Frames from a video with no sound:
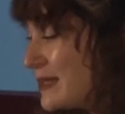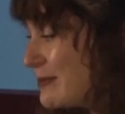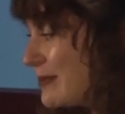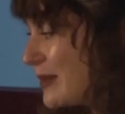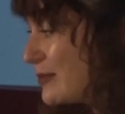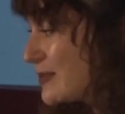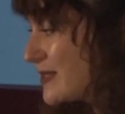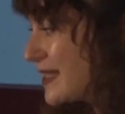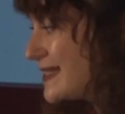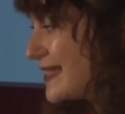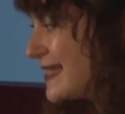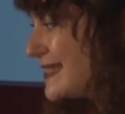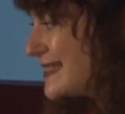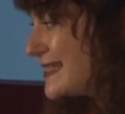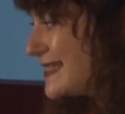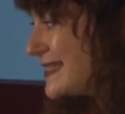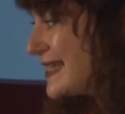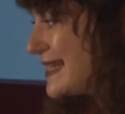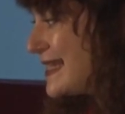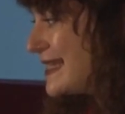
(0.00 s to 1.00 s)
in people's
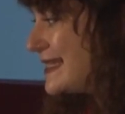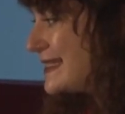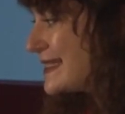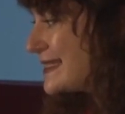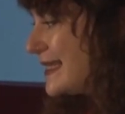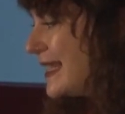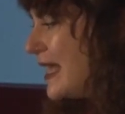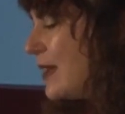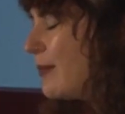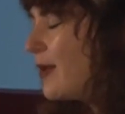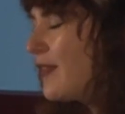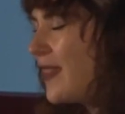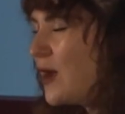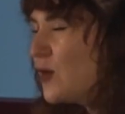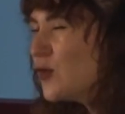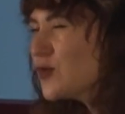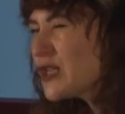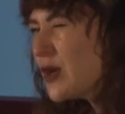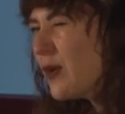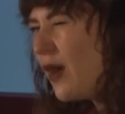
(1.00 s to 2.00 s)
identities, but they're
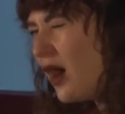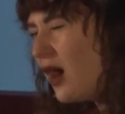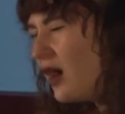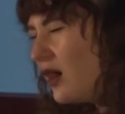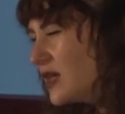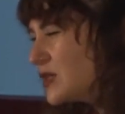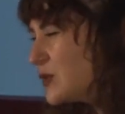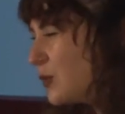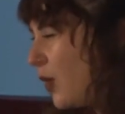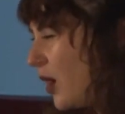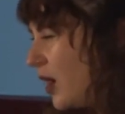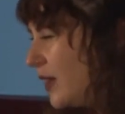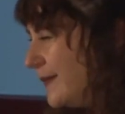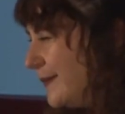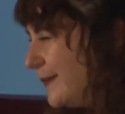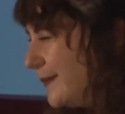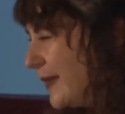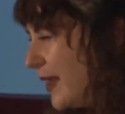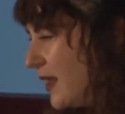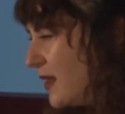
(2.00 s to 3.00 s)
also
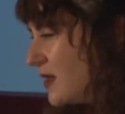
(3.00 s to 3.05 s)
hard-won.